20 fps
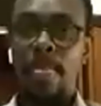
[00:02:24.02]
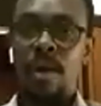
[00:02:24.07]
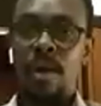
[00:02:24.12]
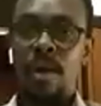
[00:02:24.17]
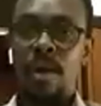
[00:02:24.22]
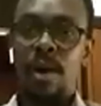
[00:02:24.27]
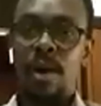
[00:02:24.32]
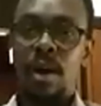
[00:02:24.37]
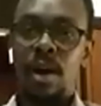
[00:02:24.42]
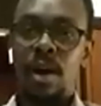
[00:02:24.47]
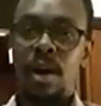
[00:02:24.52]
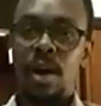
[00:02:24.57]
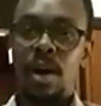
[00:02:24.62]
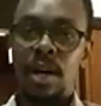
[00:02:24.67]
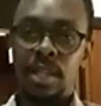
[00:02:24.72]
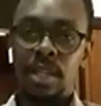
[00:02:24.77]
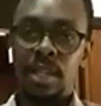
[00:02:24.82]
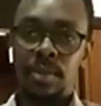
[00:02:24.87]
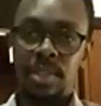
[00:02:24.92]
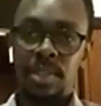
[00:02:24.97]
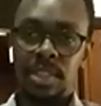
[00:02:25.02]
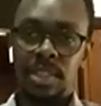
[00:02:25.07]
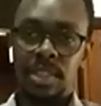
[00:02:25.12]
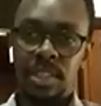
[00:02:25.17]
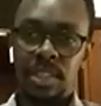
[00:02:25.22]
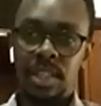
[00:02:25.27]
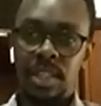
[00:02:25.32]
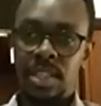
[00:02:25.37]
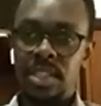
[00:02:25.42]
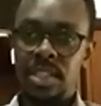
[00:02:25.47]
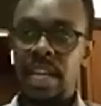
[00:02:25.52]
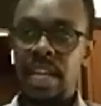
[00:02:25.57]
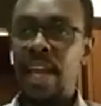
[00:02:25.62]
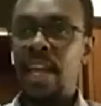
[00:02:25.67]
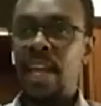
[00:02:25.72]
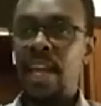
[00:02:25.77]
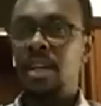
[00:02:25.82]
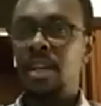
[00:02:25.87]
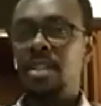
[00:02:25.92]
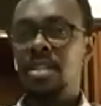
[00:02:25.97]
at our teenage
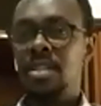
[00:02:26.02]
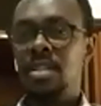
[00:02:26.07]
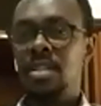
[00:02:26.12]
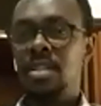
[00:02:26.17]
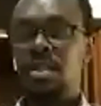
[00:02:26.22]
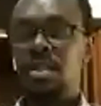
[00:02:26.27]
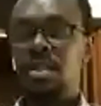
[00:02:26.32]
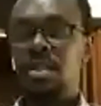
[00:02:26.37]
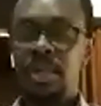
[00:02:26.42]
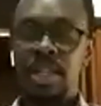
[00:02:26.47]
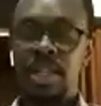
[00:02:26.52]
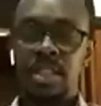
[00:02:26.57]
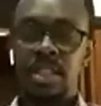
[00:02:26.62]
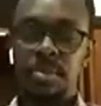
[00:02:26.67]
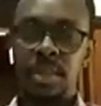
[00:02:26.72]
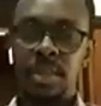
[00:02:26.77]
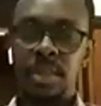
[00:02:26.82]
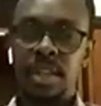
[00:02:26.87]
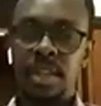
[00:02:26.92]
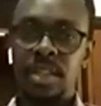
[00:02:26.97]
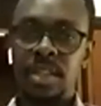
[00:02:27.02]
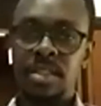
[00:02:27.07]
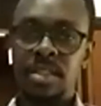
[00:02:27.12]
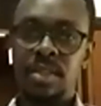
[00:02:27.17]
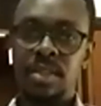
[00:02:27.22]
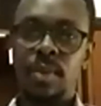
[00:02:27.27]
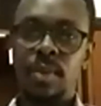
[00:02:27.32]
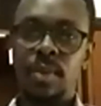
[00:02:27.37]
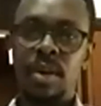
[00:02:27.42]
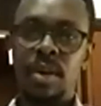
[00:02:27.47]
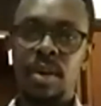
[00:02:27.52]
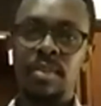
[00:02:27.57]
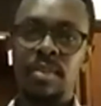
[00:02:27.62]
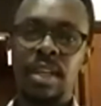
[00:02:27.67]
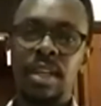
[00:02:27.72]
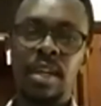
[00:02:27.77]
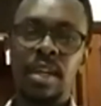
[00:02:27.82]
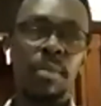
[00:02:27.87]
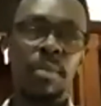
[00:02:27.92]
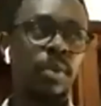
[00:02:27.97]
age, we experienced one of
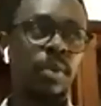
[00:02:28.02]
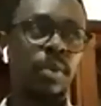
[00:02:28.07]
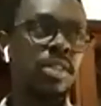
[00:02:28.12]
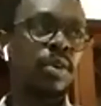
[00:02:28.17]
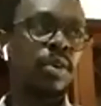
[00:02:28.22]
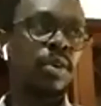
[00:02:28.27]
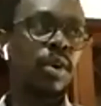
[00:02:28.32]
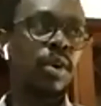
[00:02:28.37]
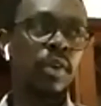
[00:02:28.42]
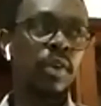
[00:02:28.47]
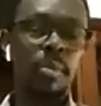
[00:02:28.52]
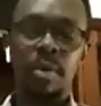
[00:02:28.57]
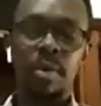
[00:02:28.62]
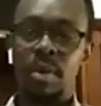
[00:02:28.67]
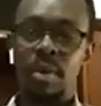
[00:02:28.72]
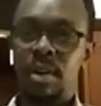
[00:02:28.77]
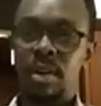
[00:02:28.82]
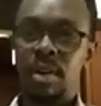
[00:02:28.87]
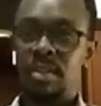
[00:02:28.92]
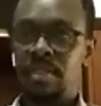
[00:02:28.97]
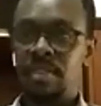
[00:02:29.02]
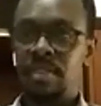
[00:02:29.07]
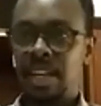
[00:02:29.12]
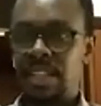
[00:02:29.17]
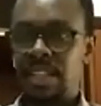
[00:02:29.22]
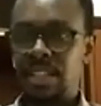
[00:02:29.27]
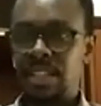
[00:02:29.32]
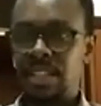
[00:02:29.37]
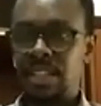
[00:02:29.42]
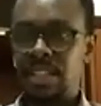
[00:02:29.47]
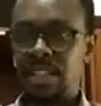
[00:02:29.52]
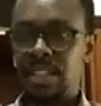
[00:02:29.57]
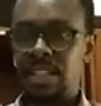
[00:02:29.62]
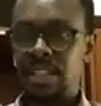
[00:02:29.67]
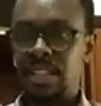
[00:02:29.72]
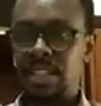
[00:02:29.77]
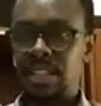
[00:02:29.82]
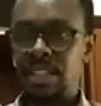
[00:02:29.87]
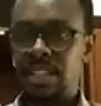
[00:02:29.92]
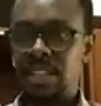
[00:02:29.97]
the most horrible events,
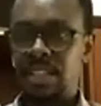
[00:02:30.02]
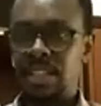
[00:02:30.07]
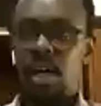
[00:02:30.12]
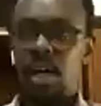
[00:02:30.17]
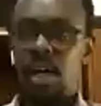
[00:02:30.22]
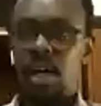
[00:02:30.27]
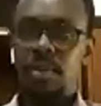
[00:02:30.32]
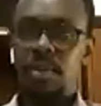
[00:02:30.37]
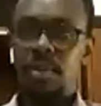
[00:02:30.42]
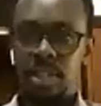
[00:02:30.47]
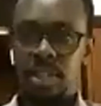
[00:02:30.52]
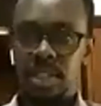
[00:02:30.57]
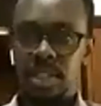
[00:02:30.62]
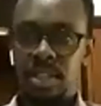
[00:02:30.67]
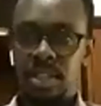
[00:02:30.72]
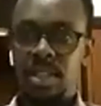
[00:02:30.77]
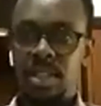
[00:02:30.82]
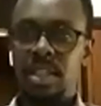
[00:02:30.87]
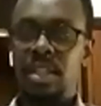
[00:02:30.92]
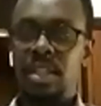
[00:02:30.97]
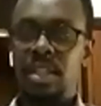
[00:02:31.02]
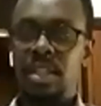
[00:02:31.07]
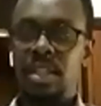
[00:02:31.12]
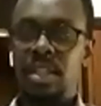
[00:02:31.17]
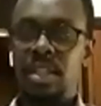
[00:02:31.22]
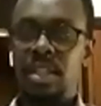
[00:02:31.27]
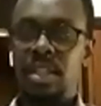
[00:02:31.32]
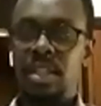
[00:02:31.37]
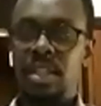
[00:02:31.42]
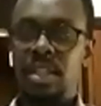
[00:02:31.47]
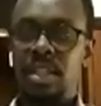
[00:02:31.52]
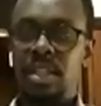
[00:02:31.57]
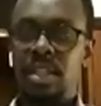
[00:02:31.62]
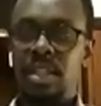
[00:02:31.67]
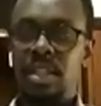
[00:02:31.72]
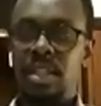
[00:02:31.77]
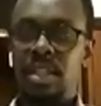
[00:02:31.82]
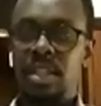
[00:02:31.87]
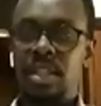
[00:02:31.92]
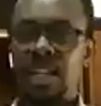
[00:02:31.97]
which is the
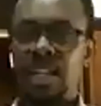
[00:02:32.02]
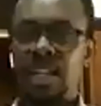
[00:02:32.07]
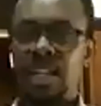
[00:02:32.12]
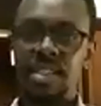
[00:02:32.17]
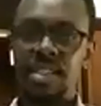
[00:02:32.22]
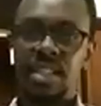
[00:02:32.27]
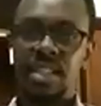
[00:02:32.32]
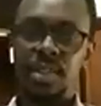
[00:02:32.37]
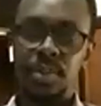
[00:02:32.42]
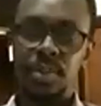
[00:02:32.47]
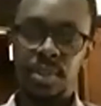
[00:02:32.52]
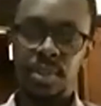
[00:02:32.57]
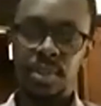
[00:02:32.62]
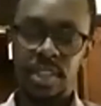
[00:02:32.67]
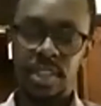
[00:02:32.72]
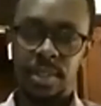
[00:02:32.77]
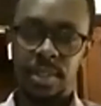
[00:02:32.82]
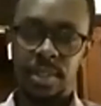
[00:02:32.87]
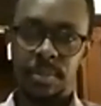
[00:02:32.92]
genocide against the Tutsi.